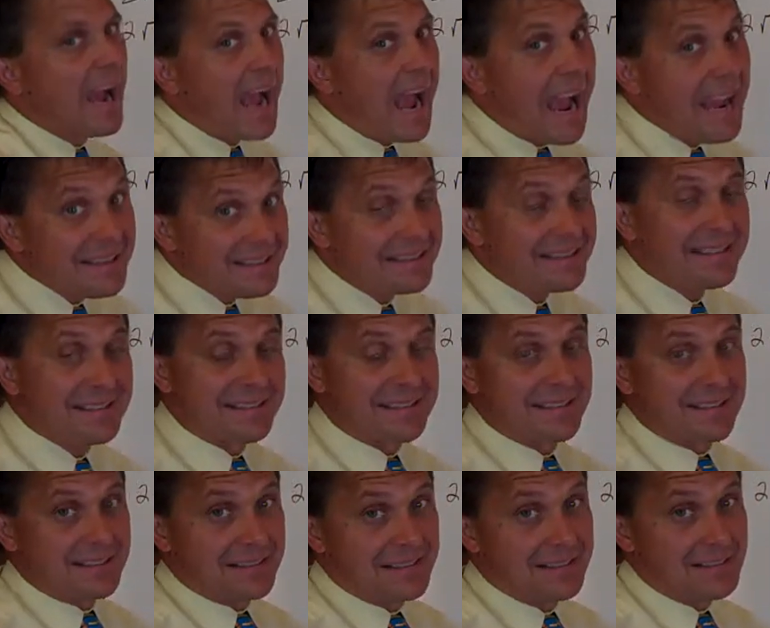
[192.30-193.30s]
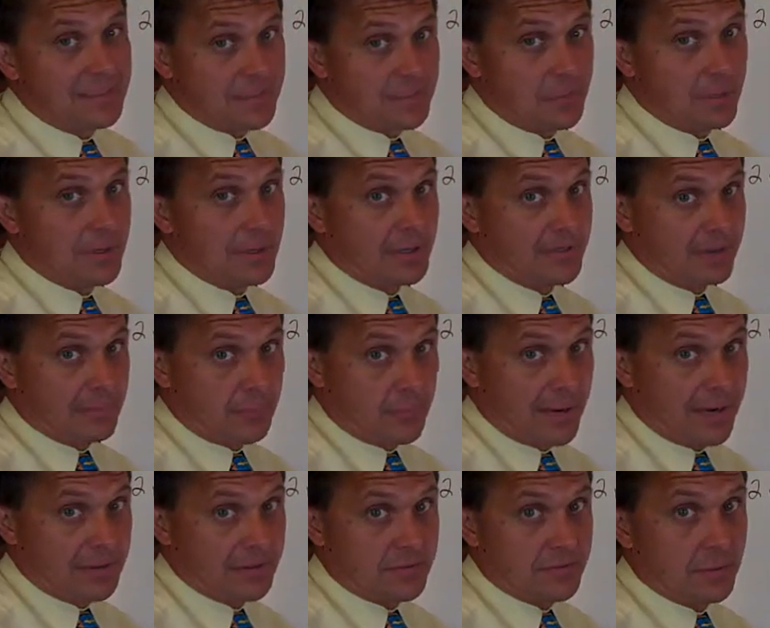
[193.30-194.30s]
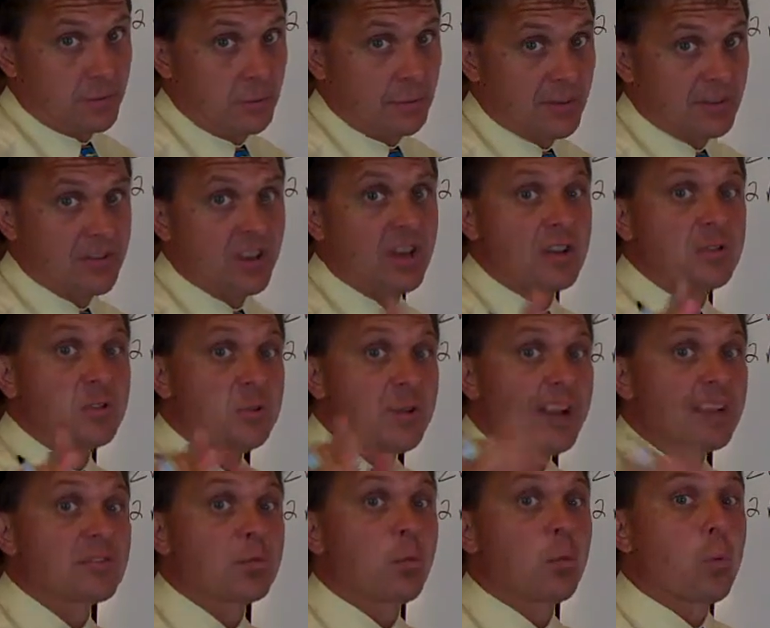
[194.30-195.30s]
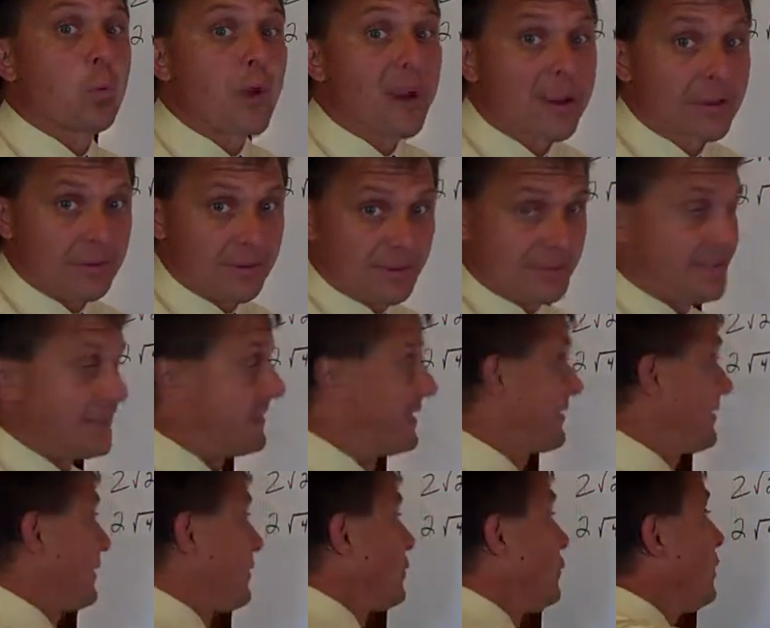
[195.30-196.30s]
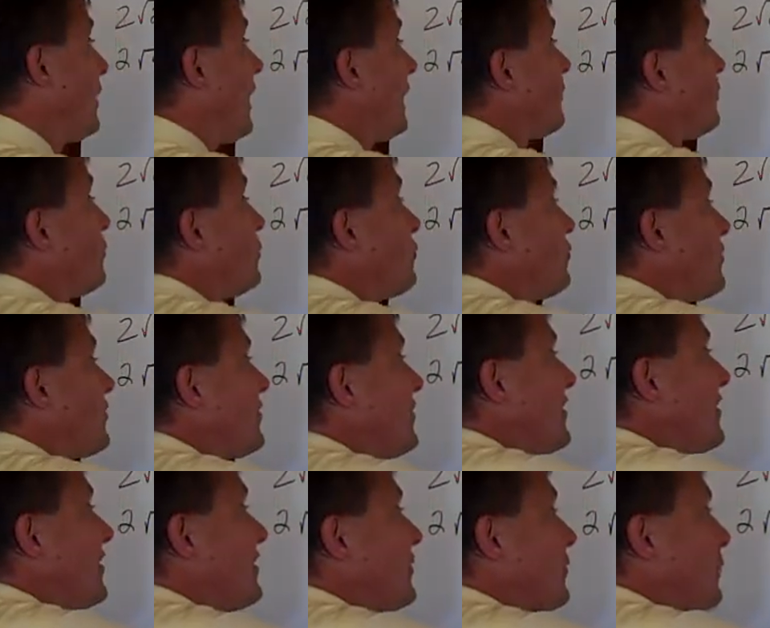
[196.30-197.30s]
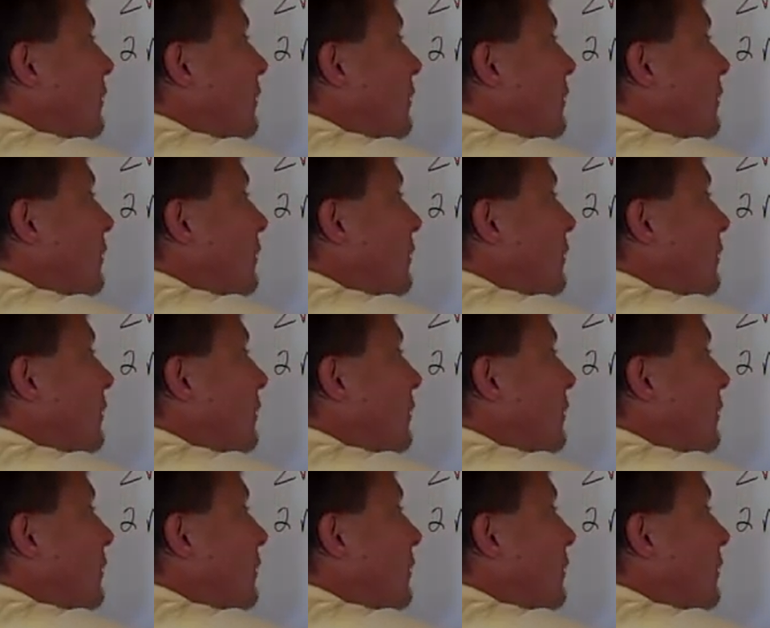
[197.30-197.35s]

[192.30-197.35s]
I see as 16 and 3 because I've practiced so much. You guys rarely see it there. You guys usually see it as